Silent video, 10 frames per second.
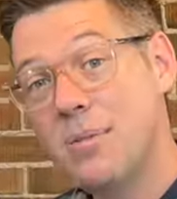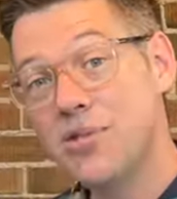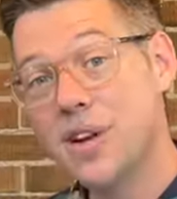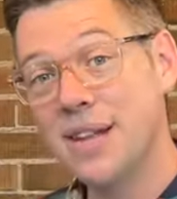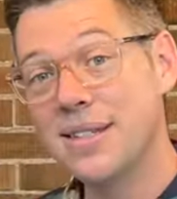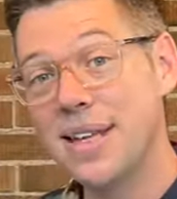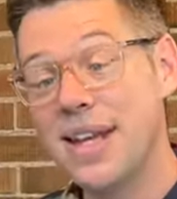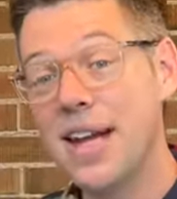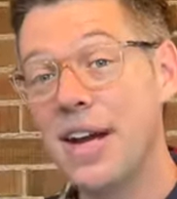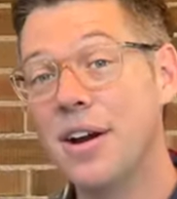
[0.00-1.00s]
will
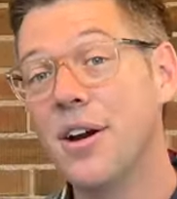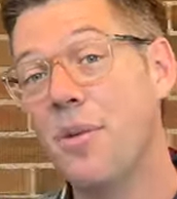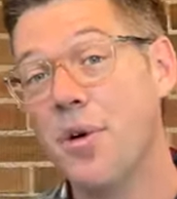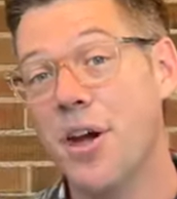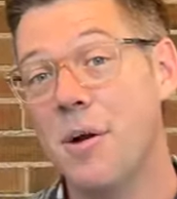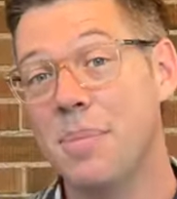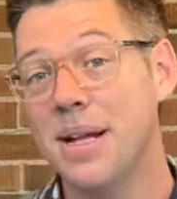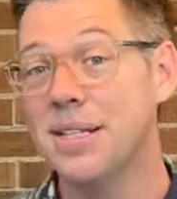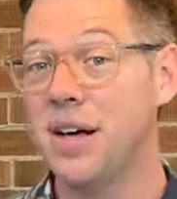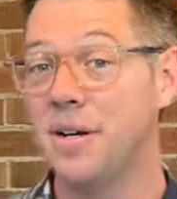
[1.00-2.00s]
translate here with our
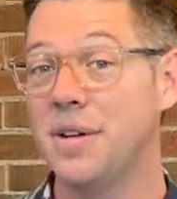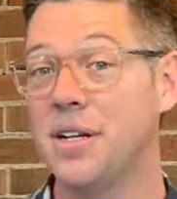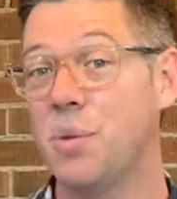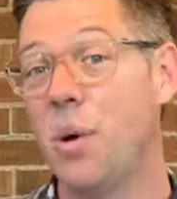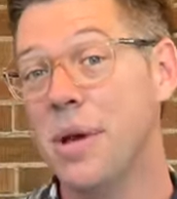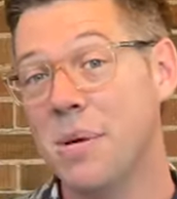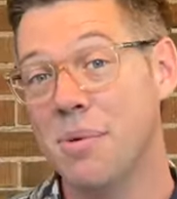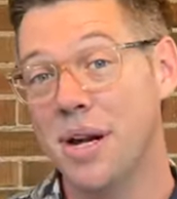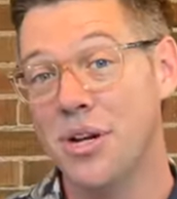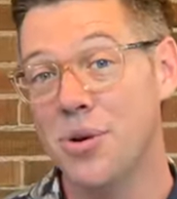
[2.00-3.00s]
pizza oven to what we could
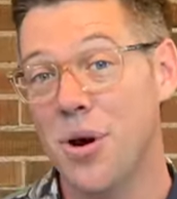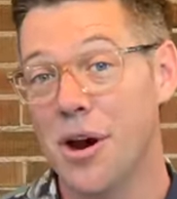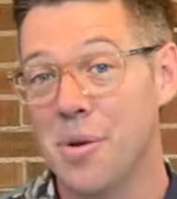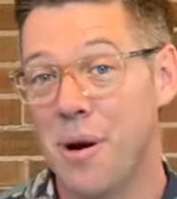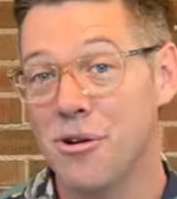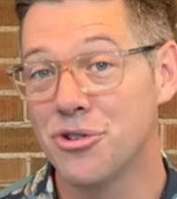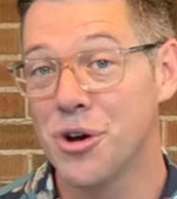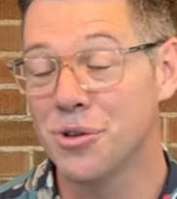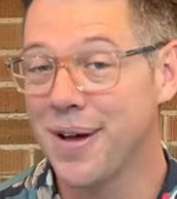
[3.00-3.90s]
bring to our Kamado Joe.